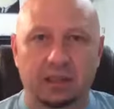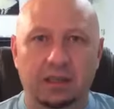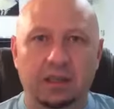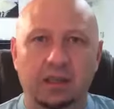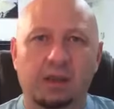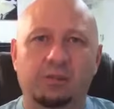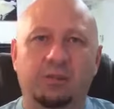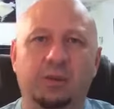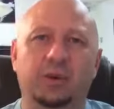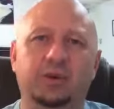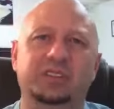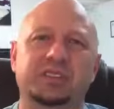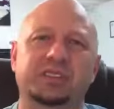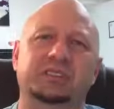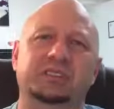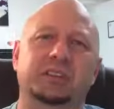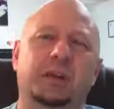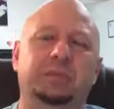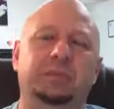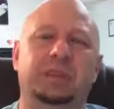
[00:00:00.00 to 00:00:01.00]
versus
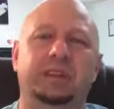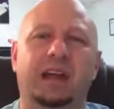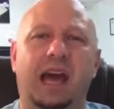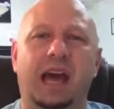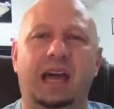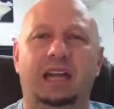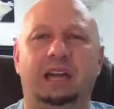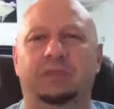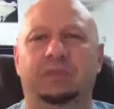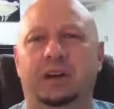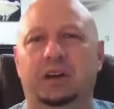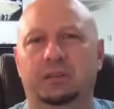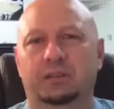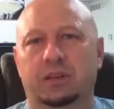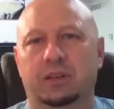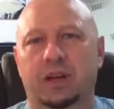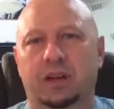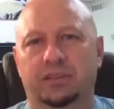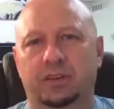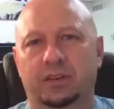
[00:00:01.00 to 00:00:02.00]
something out of our
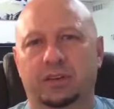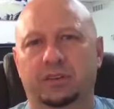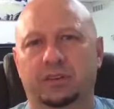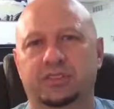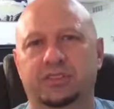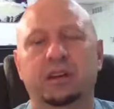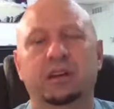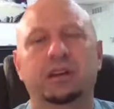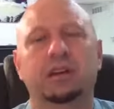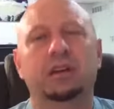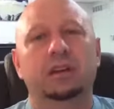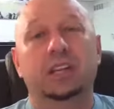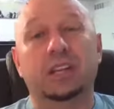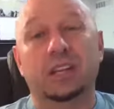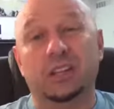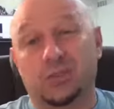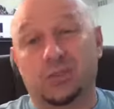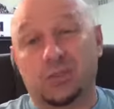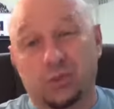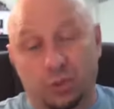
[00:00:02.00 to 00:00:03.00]
lover's
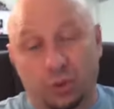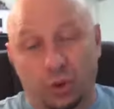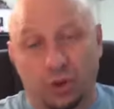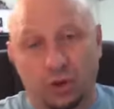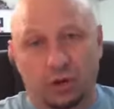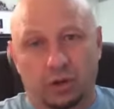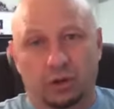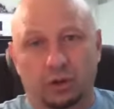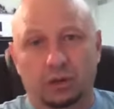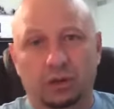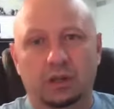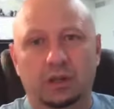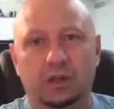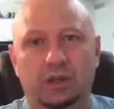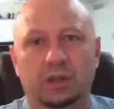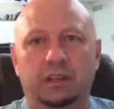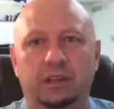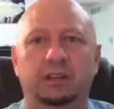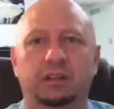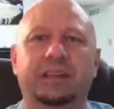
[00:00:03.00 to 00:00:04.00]
control?
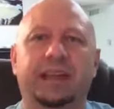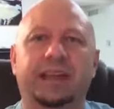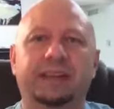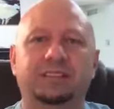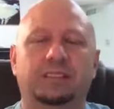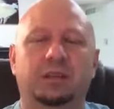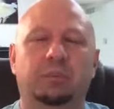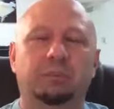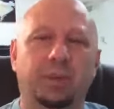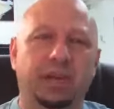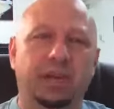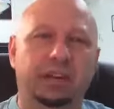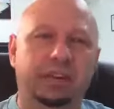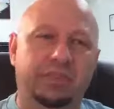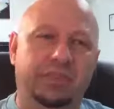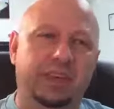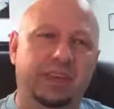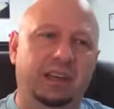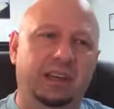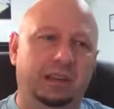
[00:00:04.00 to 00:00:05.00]
You know, that's a big
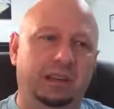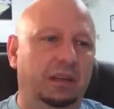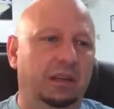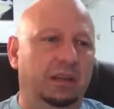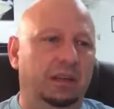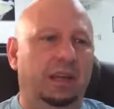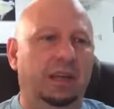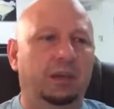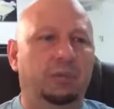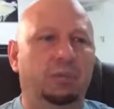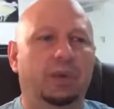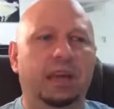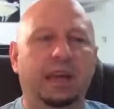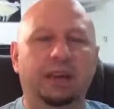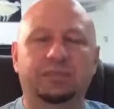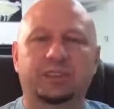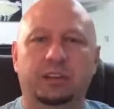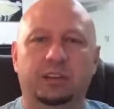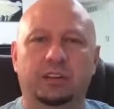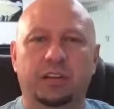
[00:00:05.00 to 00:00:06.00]
thing. And we
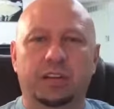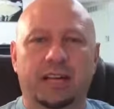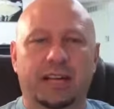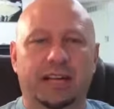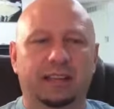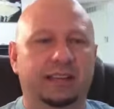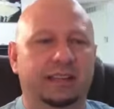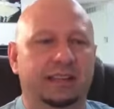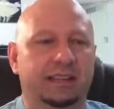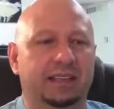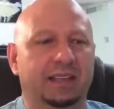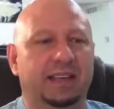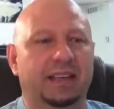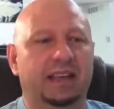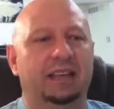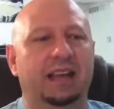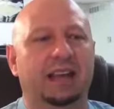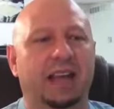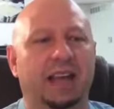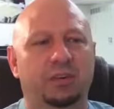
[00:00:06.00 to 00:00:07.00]
have to look at that. And
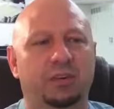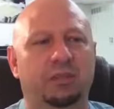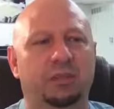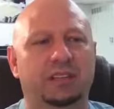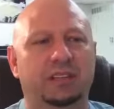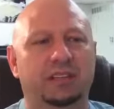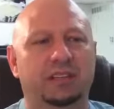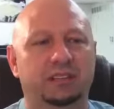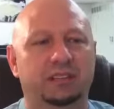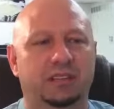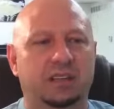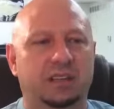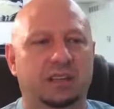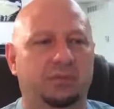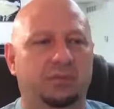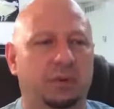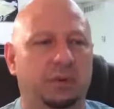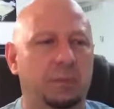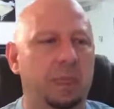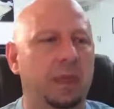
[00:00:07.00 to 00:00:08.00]
again, everybody is
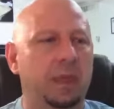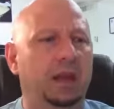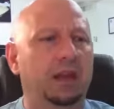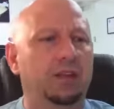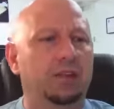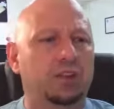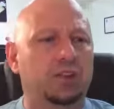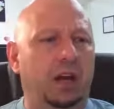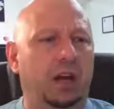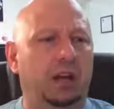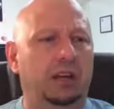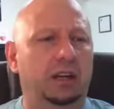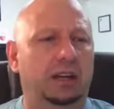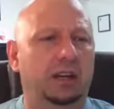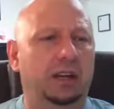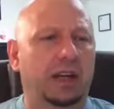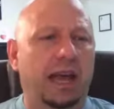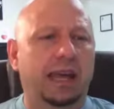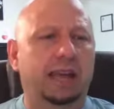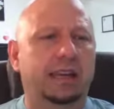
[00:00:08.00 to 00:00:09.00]
different. Shauna,
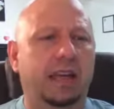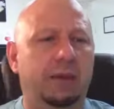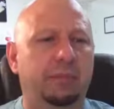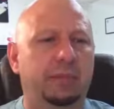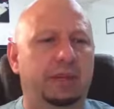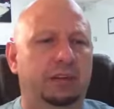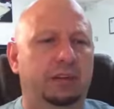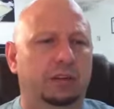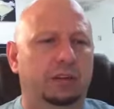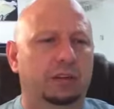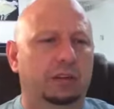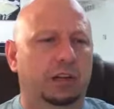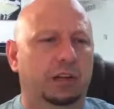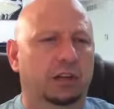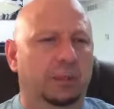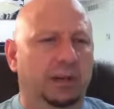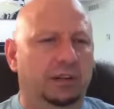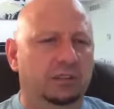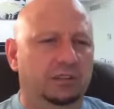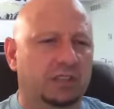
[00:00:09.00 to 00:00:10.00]
I commented earlier
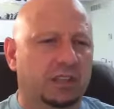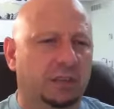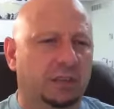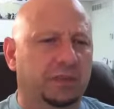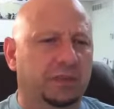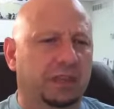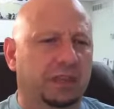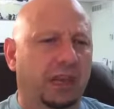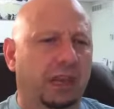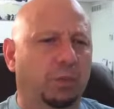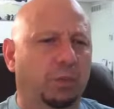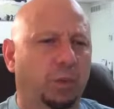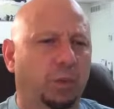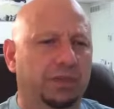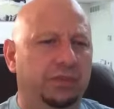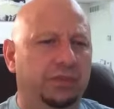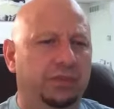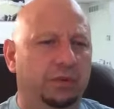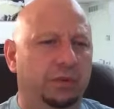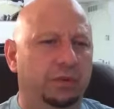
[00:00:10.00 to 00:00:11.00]
about something I
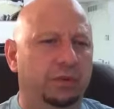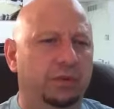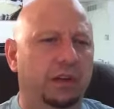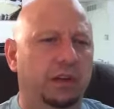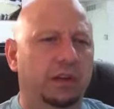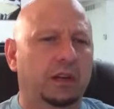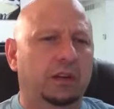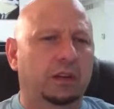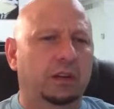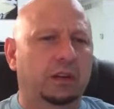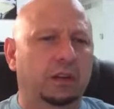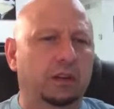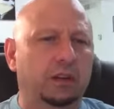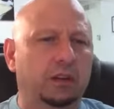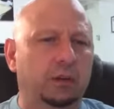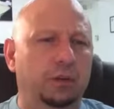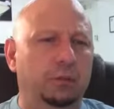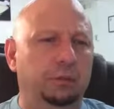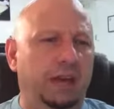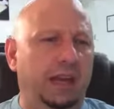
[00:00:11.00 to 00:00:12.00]
went through.
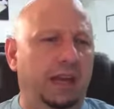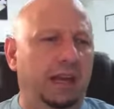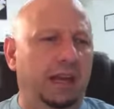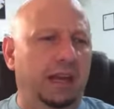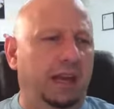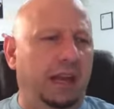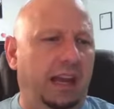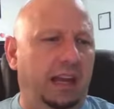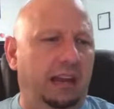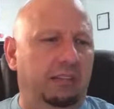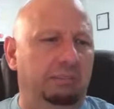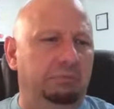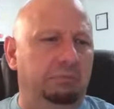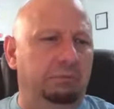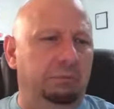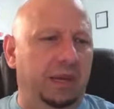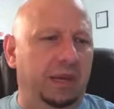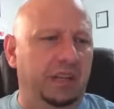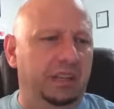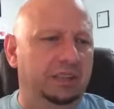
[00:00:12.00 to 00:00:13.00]
You may have
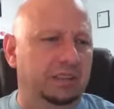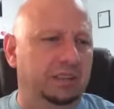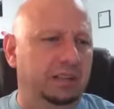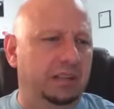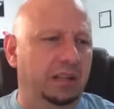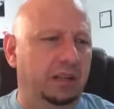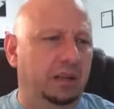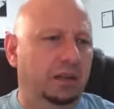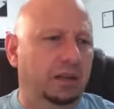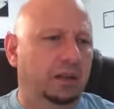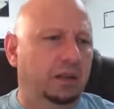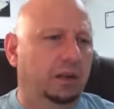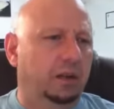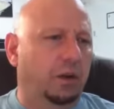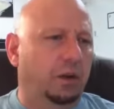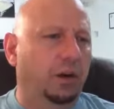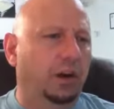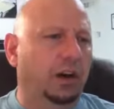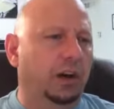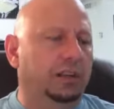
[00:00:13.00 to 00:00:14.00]
missed
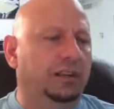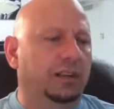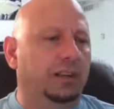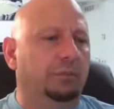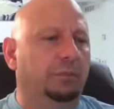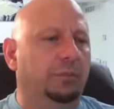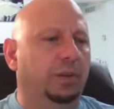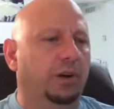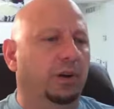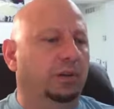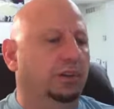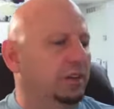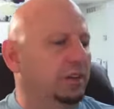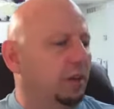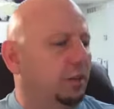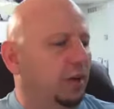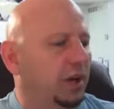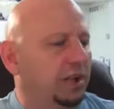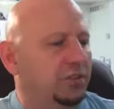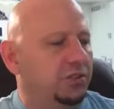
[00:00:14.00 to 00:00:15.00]
or it didn't post. You know
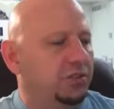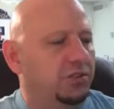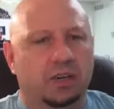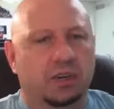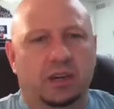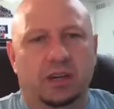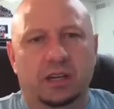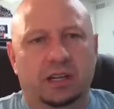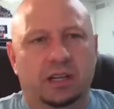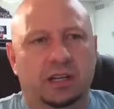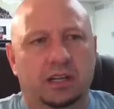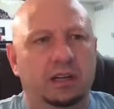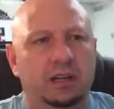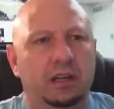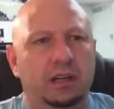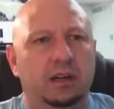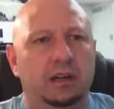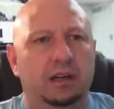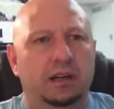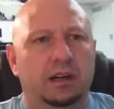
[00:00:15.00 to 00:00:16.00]
what, Shauna?
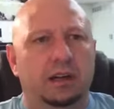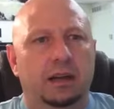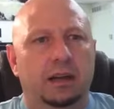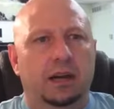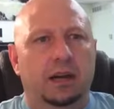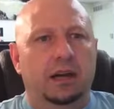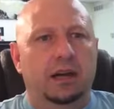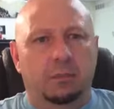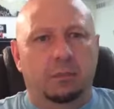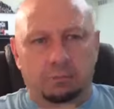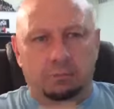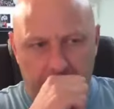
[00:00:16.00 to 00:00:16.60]
Um,